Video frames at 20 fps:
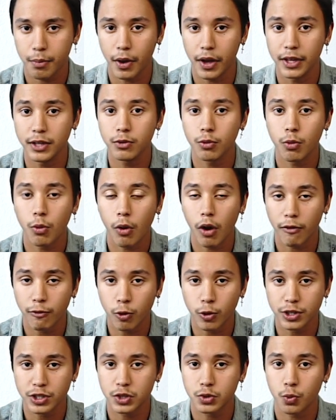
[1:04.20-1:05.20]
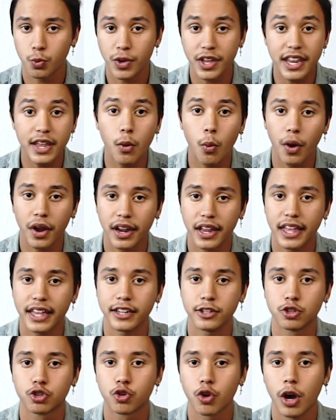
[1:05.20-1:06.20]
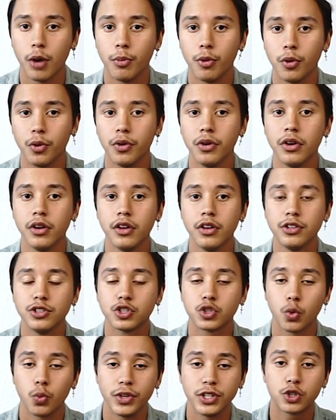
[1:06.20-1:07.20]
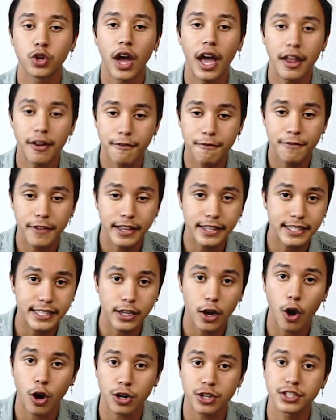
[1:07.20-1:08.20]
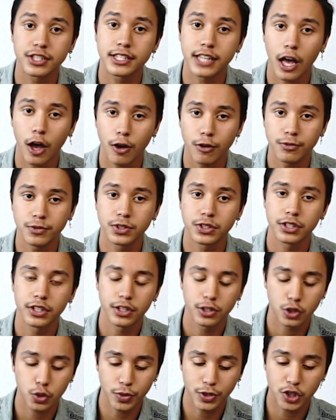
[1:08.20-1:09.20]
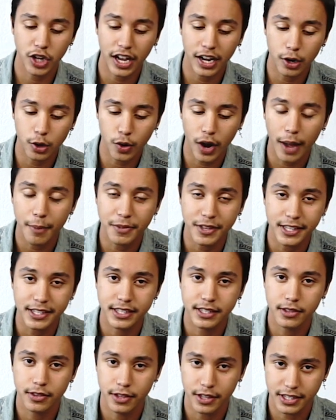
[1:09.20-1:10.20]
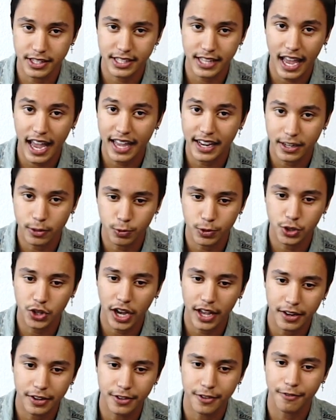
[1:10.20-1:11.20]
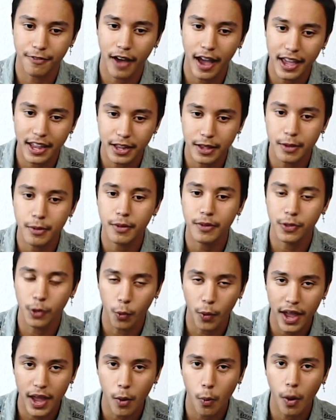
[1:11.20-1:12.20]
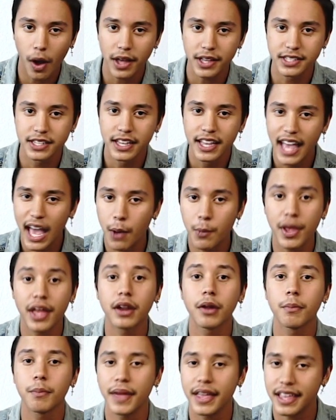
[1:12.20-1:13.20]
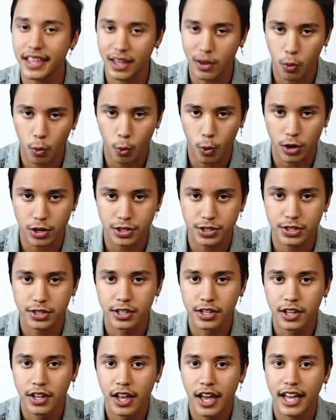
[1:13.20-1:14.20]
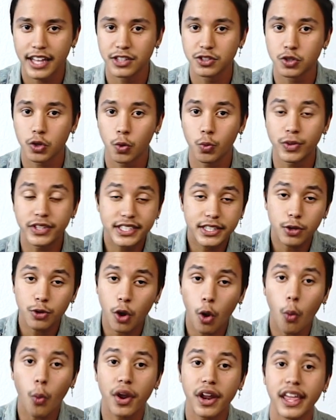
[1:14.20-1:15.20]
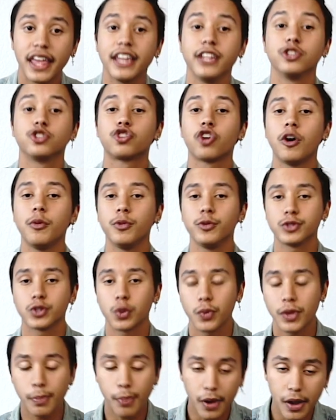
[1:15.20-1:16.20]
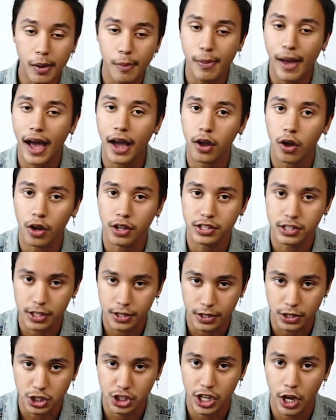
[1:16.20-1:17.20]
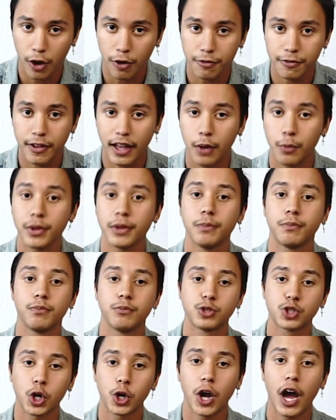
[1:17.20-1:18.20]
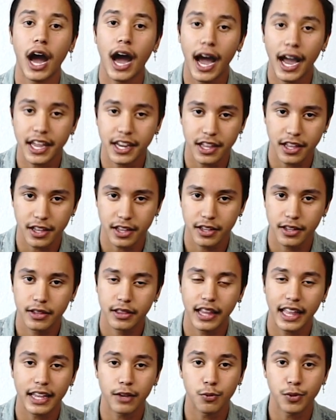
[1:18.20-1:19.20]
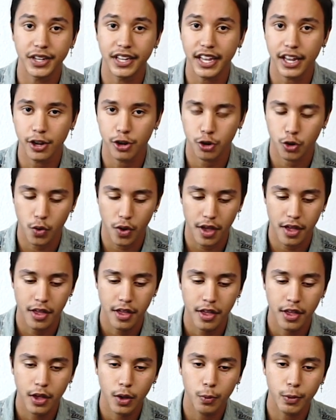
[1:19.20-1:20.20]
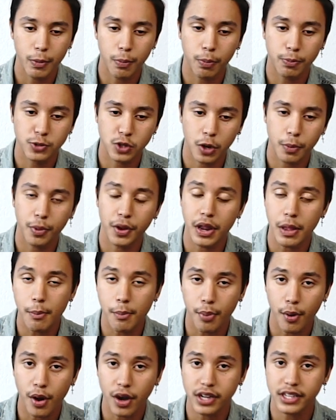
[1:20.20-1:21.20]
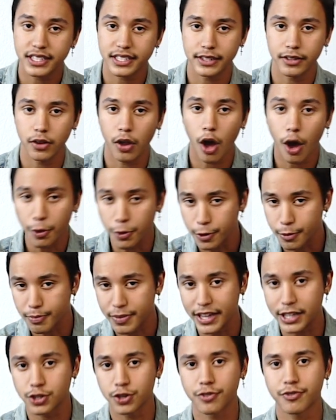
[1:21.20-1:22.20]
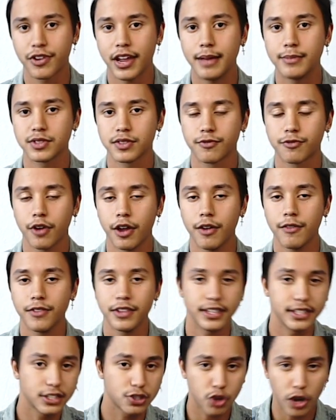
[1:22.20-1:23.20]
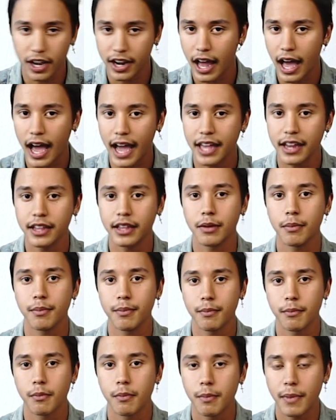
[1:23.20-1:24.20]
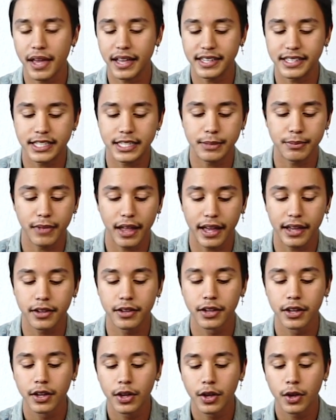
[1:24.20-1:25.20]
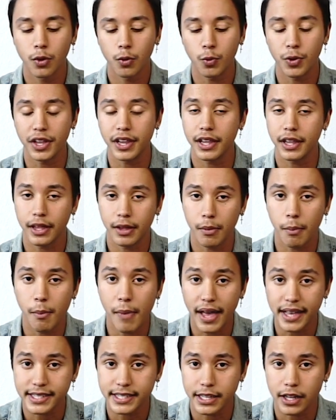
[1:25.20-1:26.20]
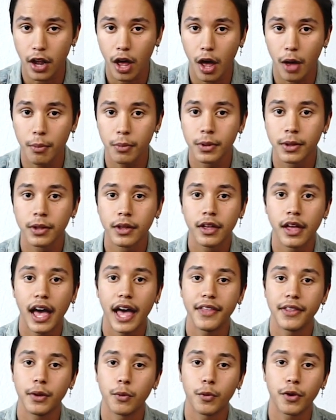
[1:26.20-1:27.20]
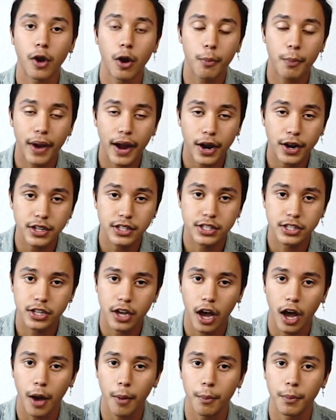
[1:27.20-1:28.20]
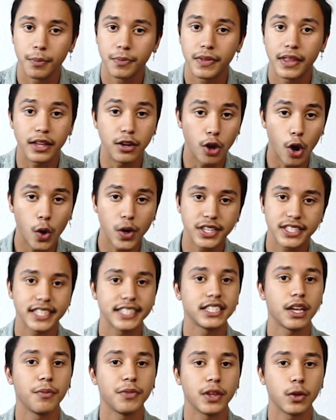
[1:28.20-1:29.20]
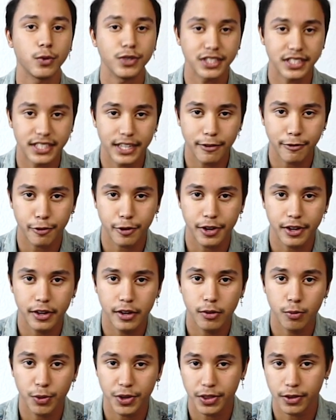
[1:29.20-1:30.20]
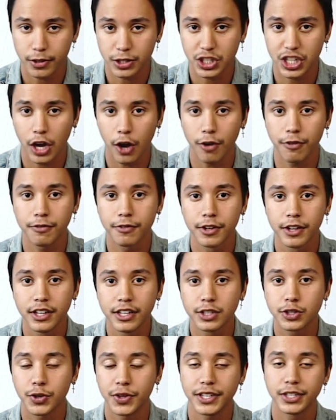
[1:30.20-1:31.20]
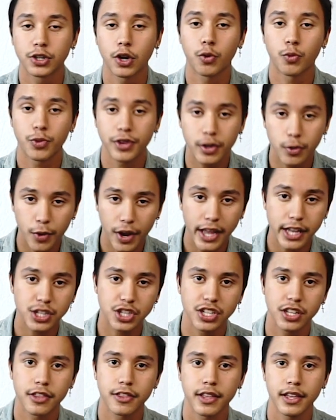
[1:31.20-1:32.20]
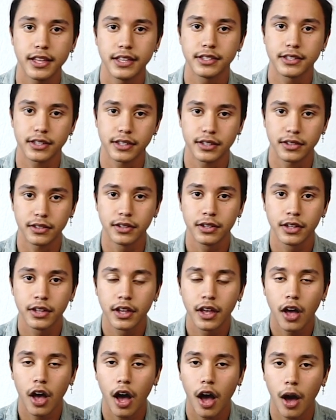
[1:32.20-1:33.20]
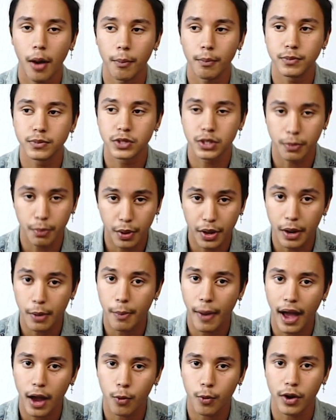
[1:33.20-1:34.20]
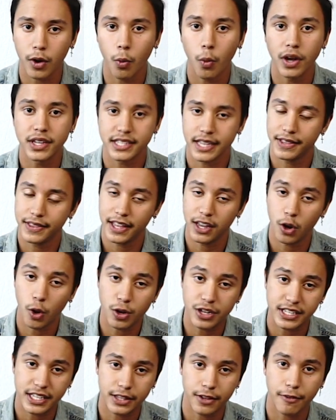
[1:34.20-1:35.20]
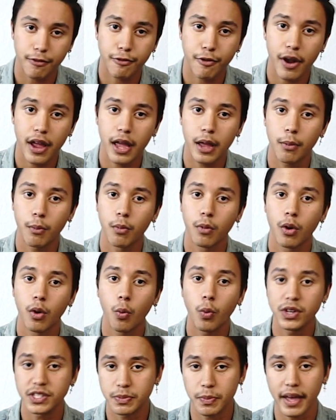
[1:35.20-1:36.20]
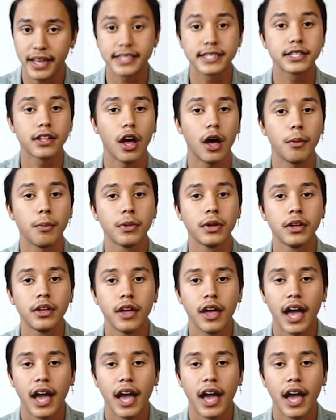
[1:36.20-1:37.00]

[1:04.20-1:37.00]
But of course, we didn't want to get in trouble, so we tried to fix it ourselves. So we tried to grab the sand and we tried to divide it the way it was, and we ended up making it worse. And so we still don't want to get in trouble, so we put it back onto the shelf and we start hiding it, like if we didn't do it. We start putting books and other picture frames in front of it, trying to hide it and make it seem like we didn't mess it up. And then when our parents come, they notice that something was different with the shelf. So they start rearranging things and to put it back where it was, and they noticed that the frame was messed up.